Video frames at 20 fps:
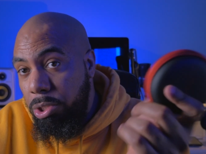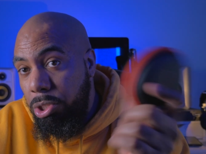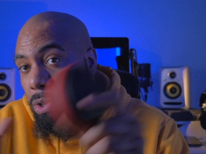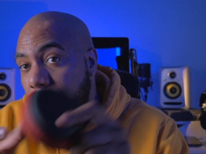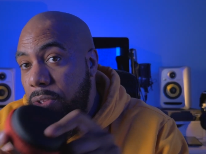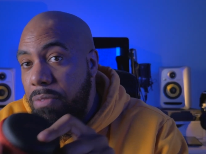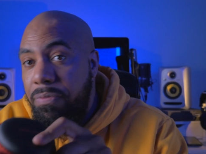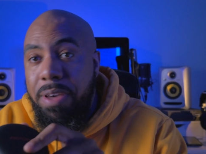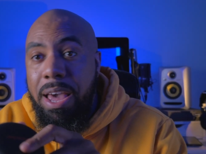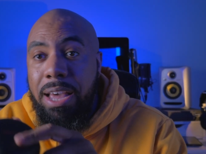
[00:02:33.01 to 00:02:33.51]
So
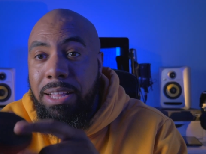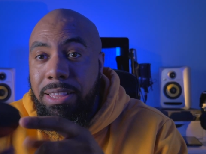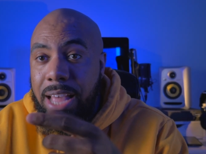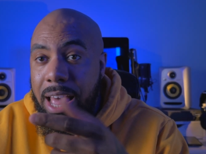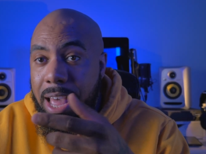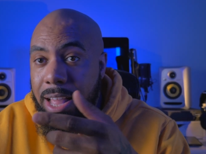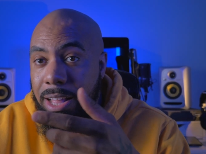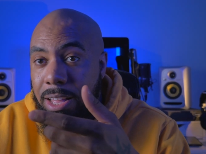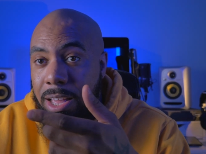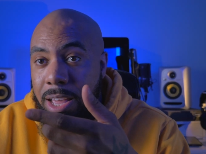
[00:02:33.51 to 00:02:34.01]
the fact
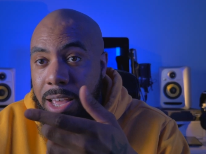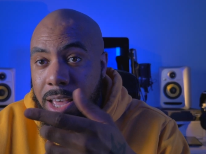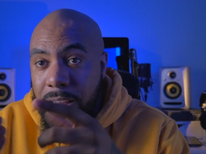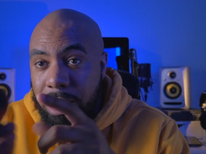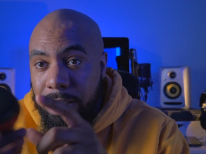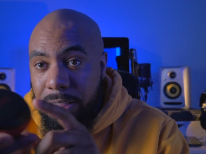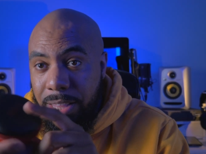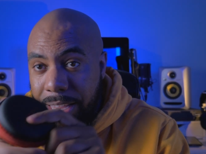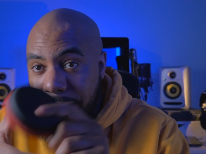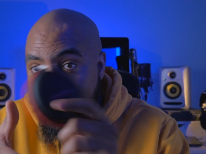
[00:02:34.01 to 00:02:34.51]
that
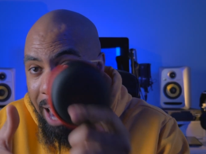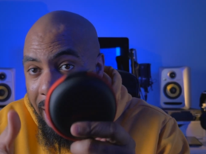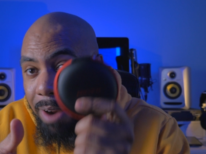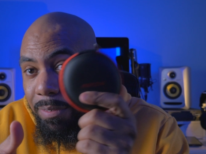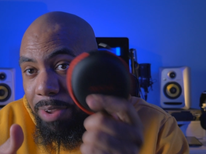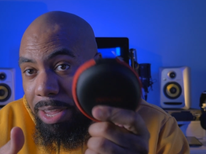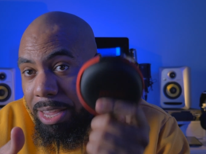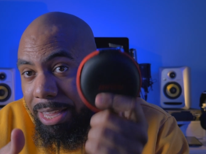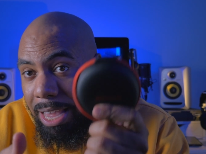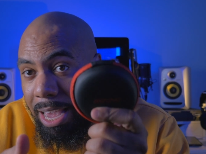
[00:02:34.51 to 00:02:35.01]
the
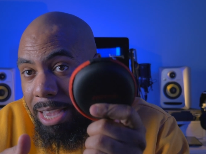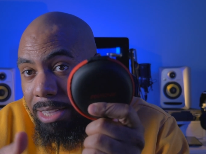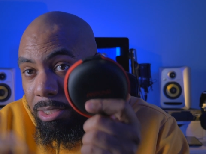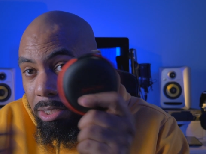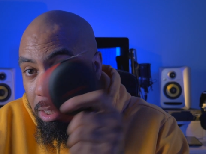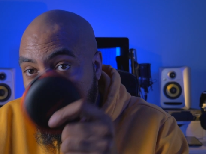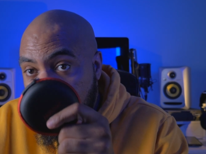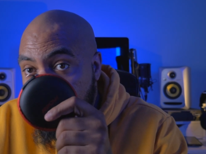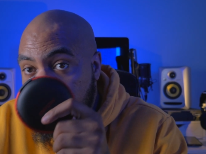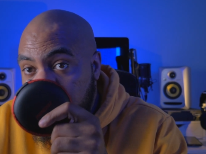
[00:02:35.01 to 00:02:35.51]
carrying case
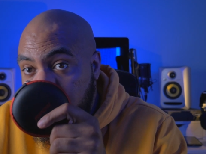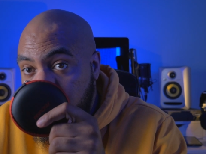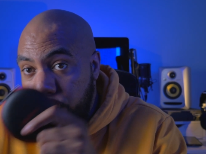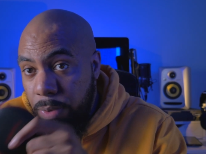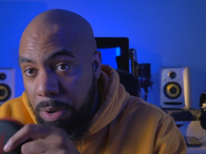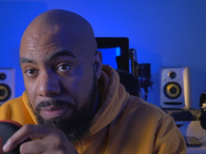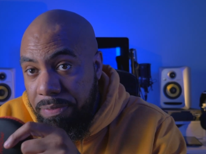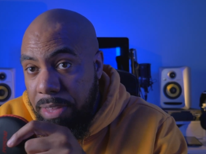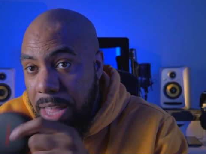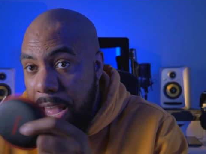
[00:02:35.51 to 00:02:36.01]
comes
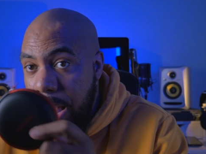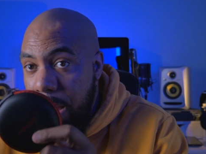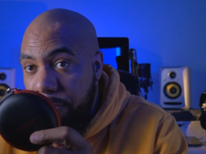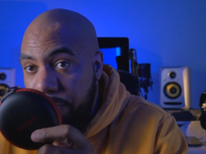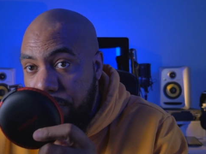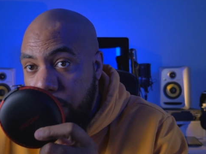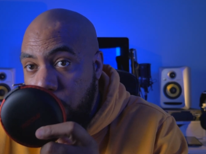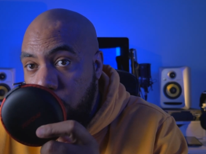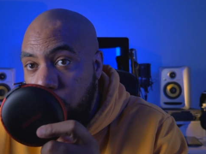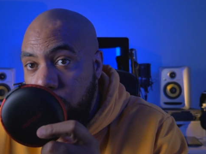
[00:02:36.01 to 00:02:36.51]
with the
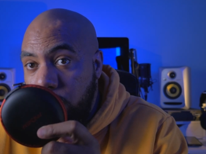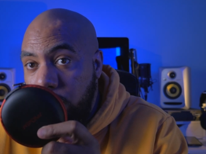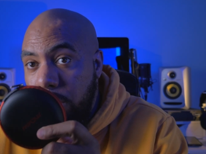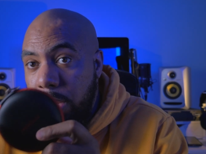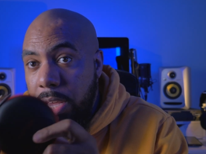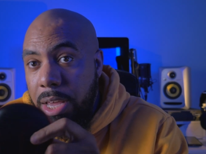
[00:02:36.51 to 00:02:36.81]
headphones